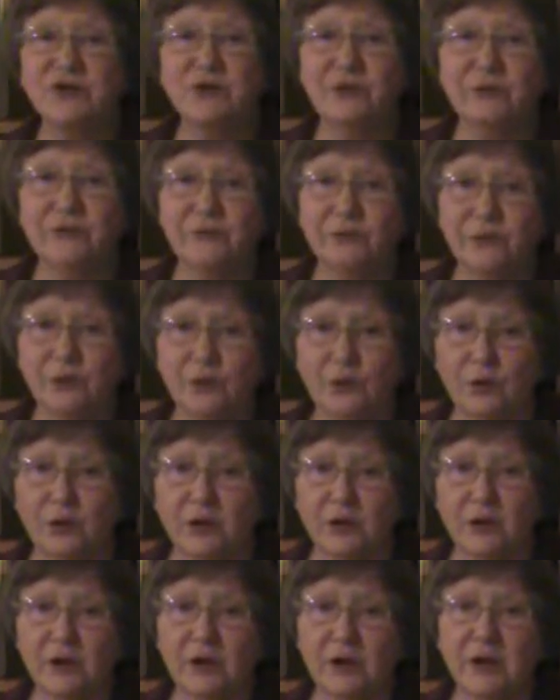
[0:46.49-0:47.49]

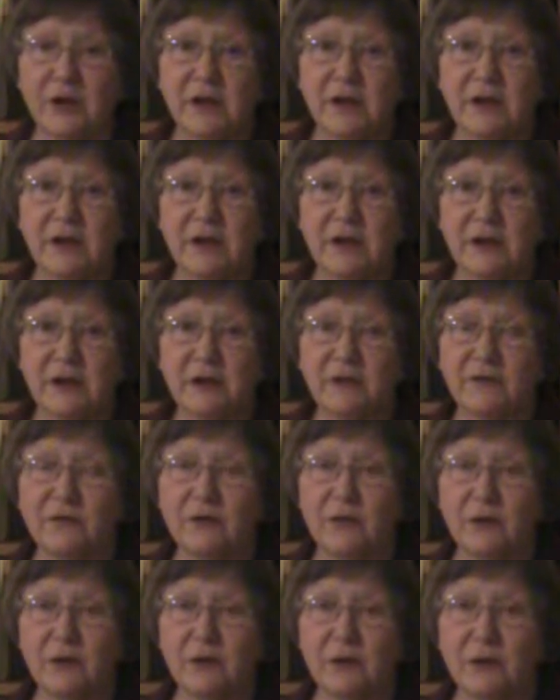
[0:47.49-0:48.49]
4
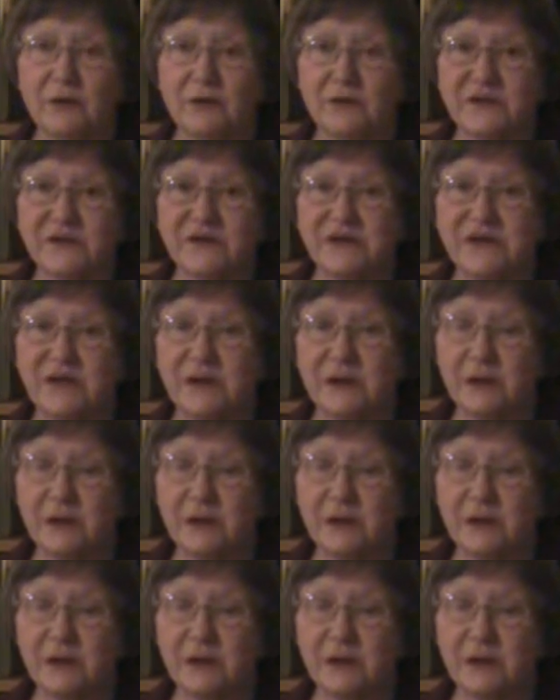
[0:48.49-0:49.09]
involves